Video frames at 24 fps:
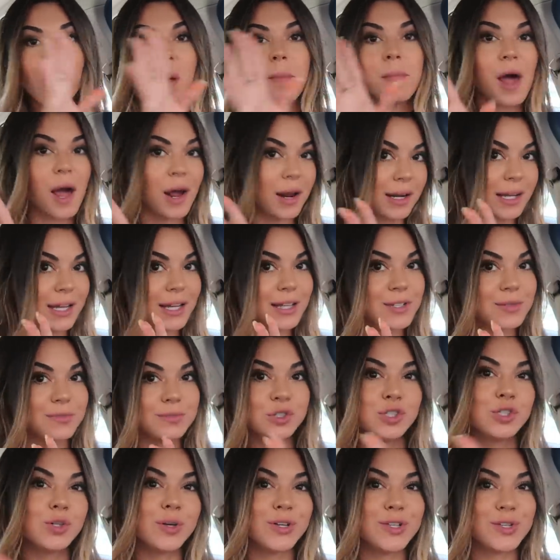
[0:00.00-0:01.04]
I'm not gonna
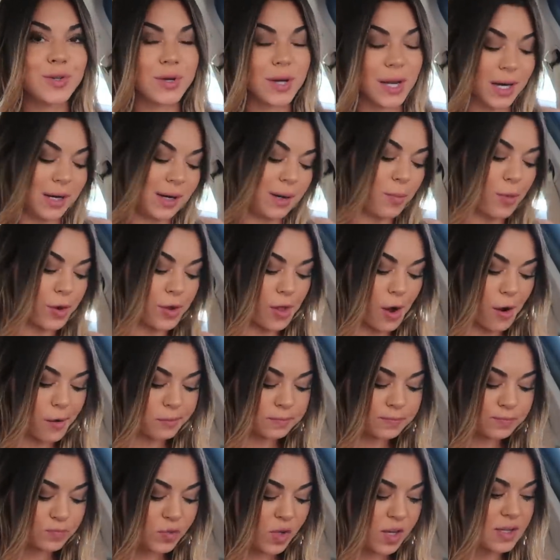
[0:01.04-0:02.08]
get too into it anymore though,
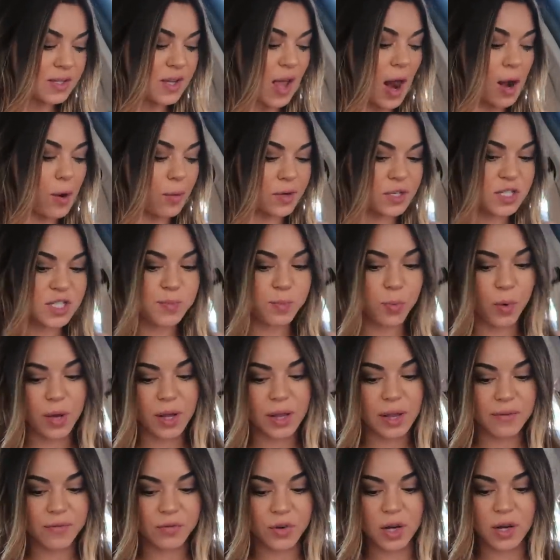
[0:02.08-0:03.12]
because I don't wanna
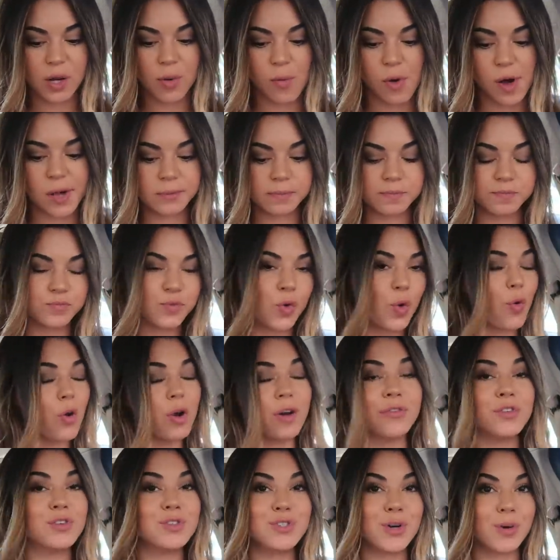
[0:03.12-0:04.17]
spoil it for anyone,
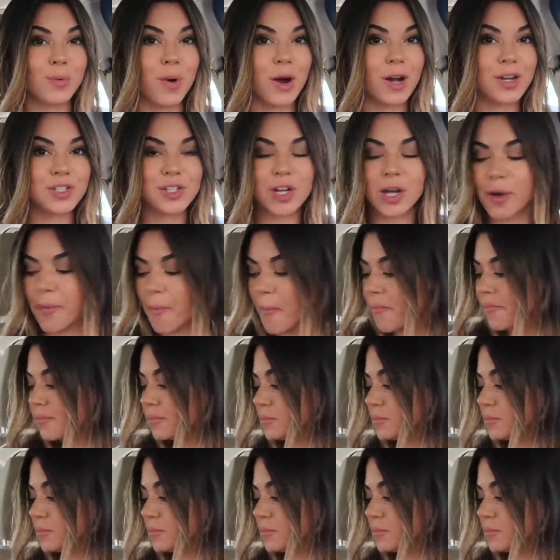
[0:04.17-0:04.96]
or if you don't watch it,